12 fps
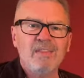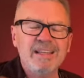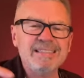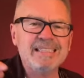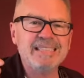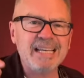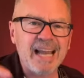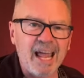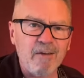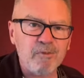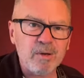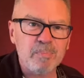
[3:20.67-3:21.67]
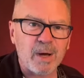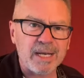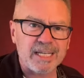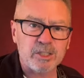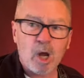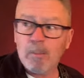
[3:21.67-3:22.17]
This is an everybody
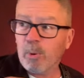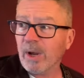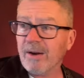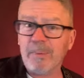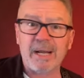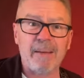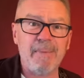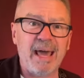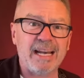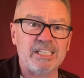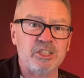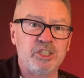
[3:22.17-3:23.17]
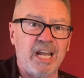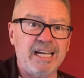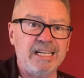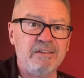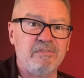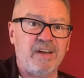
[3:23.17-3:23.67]
issue. Boy, everybody got mad at
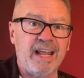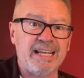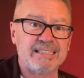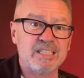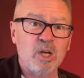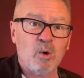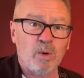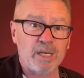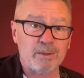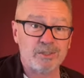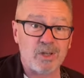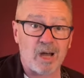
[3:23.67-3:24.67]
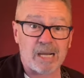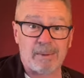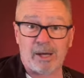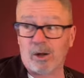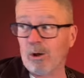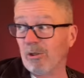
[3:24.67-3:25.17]
J.D. Vance when he was talking
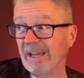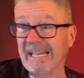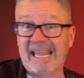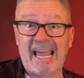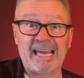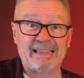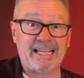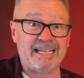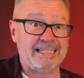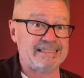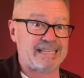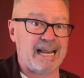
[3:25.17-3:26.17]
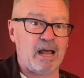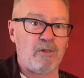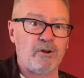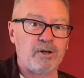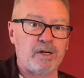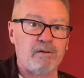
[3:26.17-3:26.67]
about, oh, the cat ladies and how
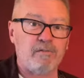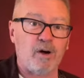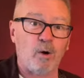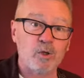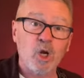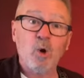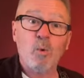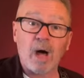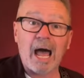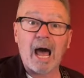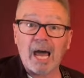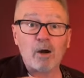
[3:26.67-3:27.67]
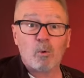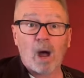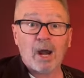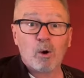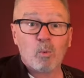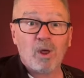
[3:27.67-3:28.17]
they're going to vote. Well, I
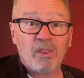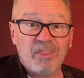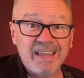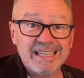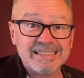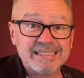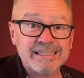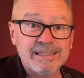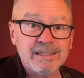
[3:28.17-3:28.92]
don't want this.